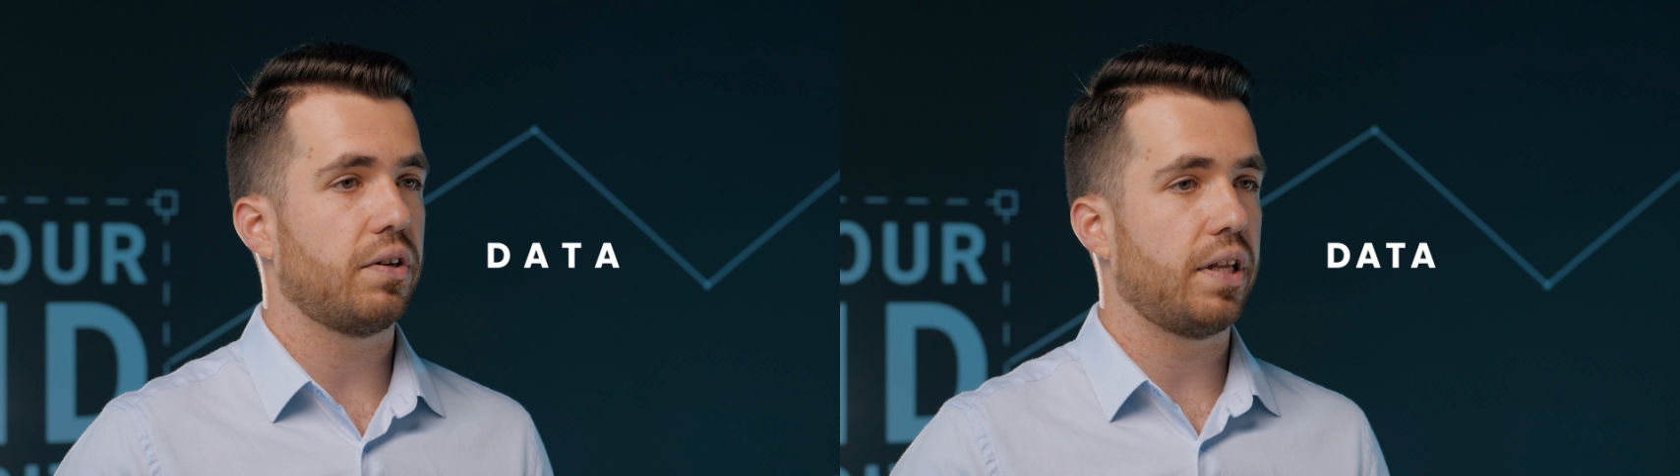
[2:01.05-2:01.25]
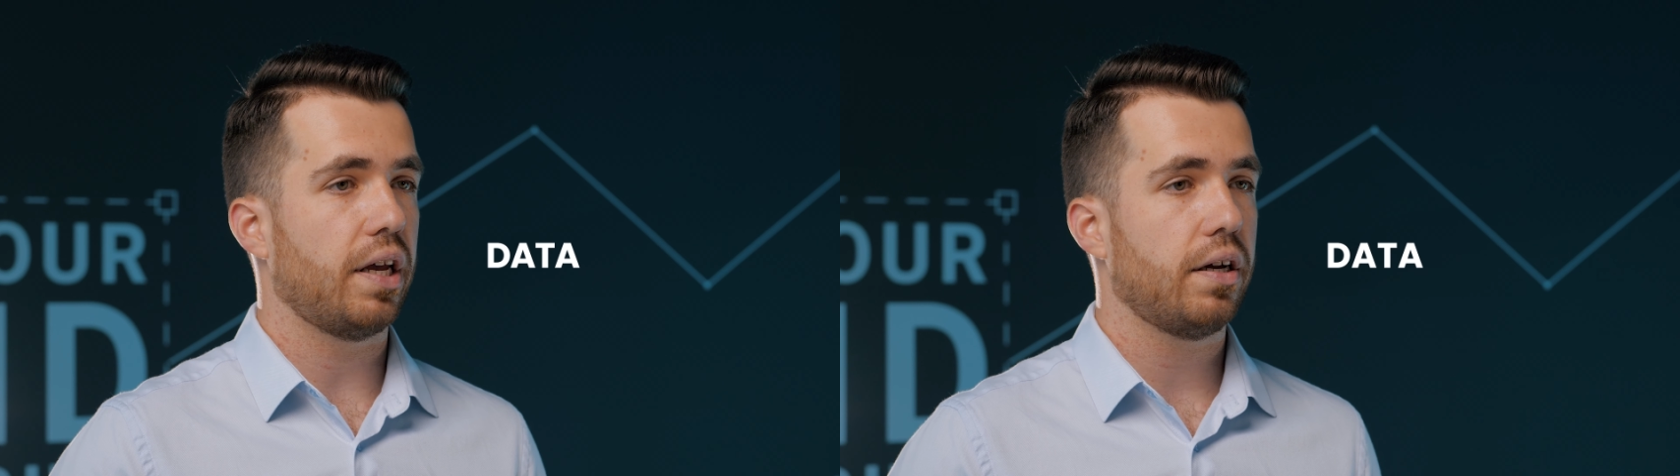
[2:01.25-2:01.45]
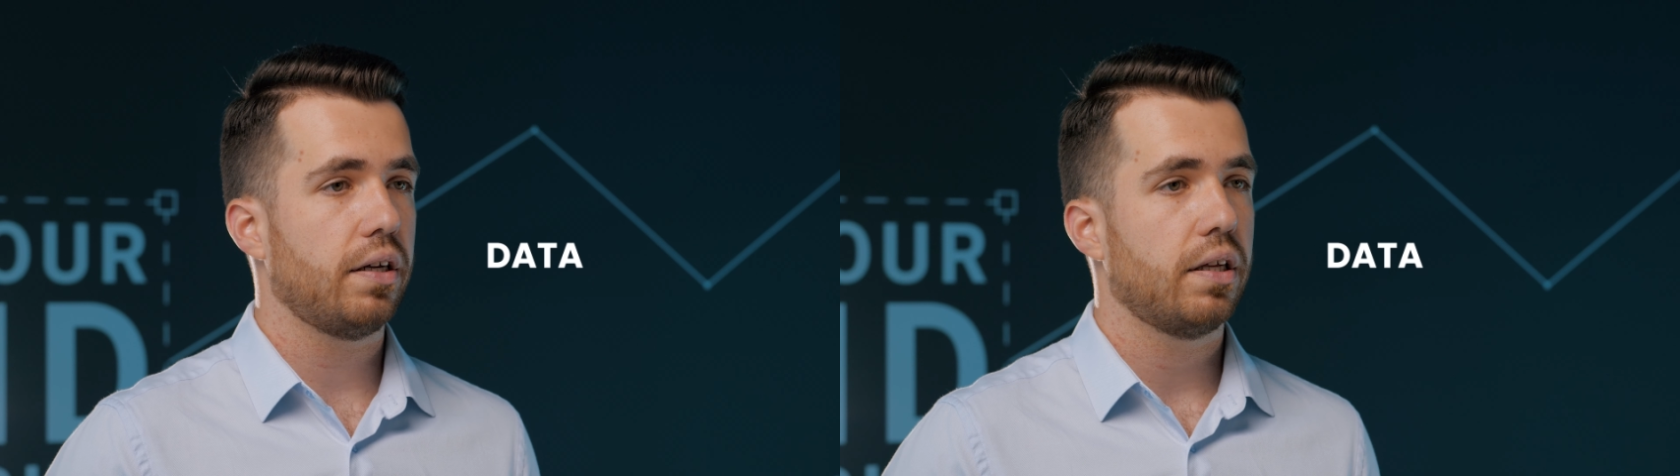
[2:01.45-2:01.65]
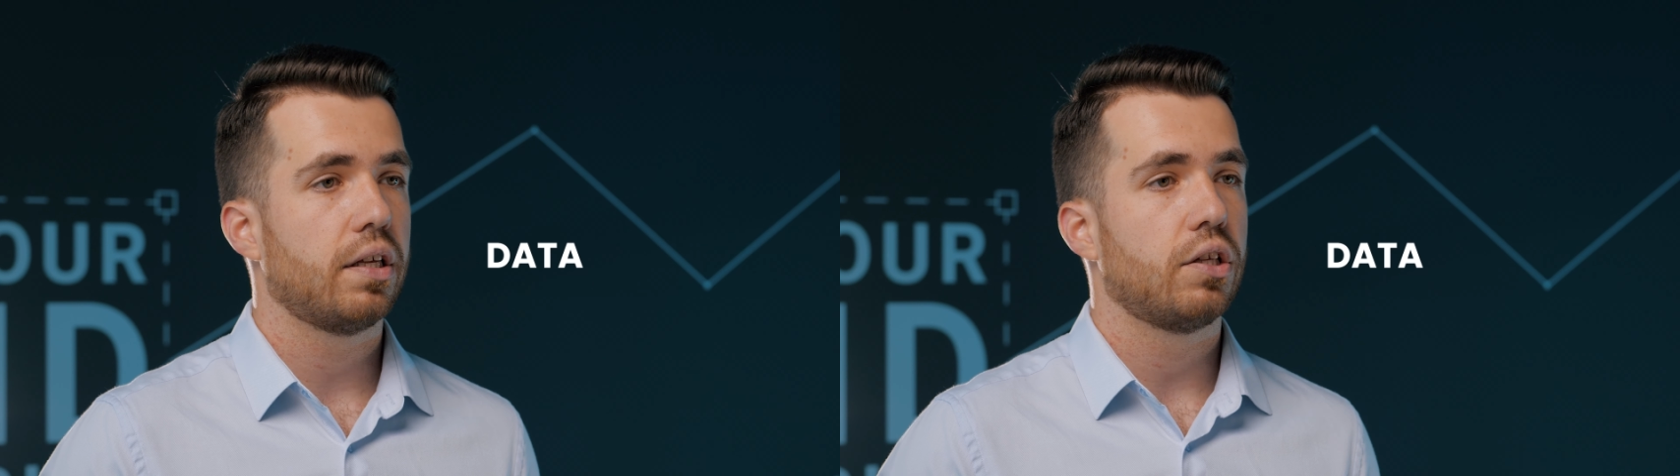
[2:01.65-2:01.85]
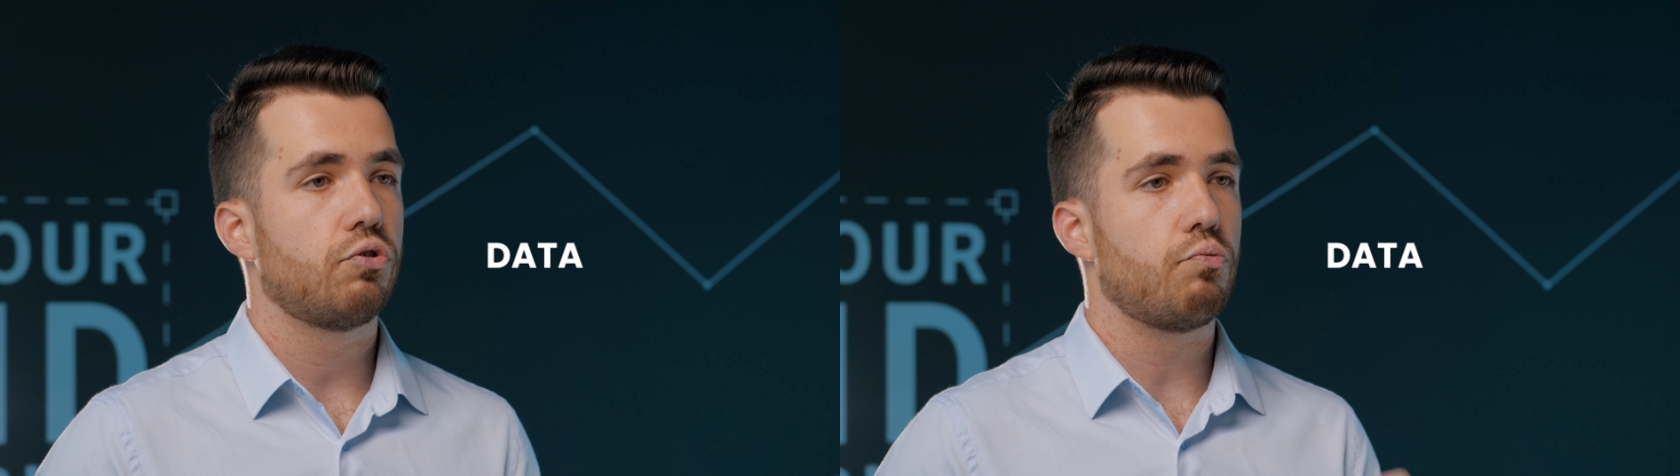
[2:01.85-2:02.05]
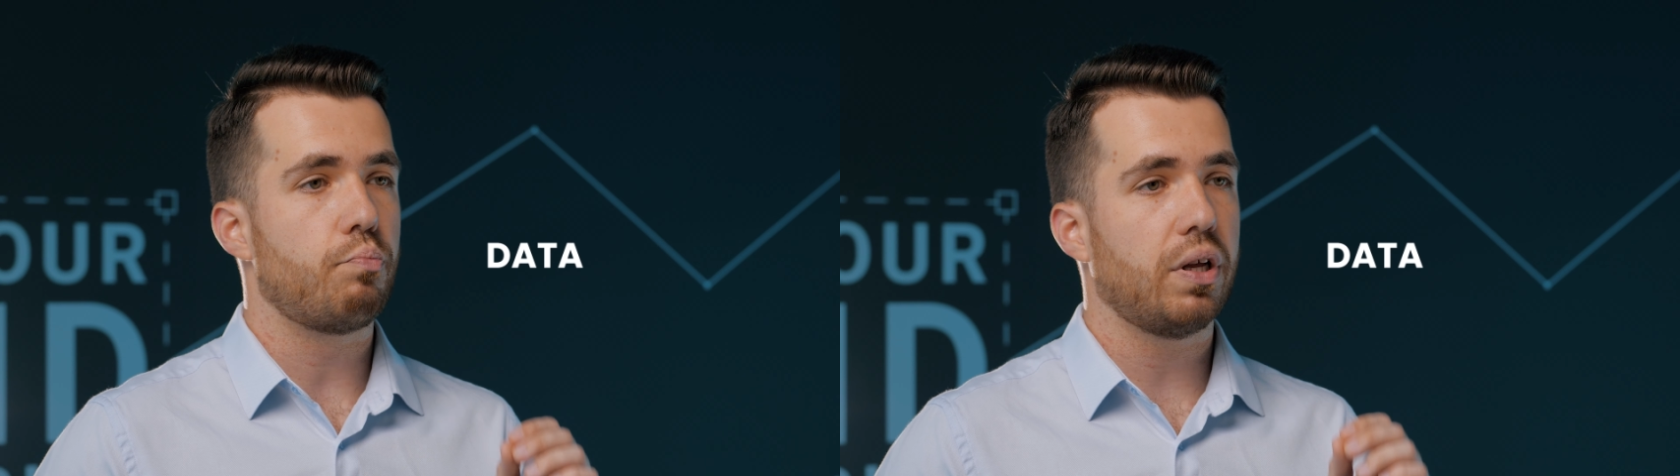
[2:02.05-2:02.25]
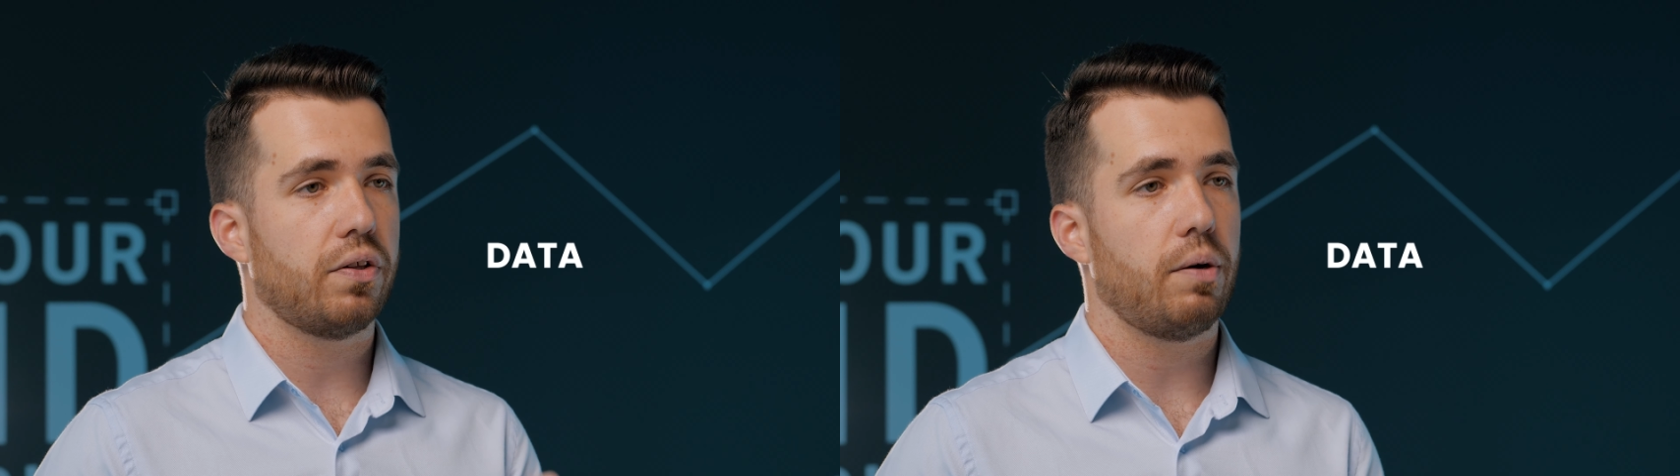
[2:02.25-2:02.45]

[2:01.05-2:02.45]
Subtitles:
data to build